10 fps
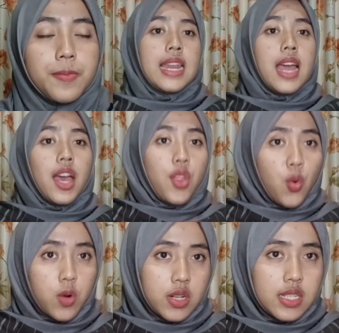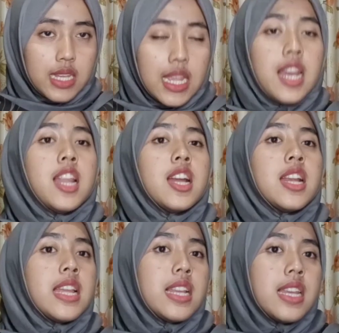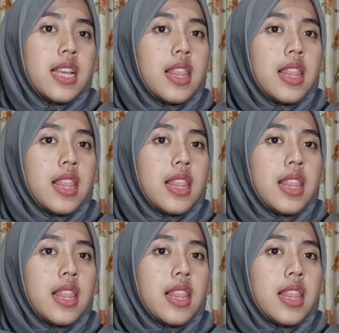In other words, in learning the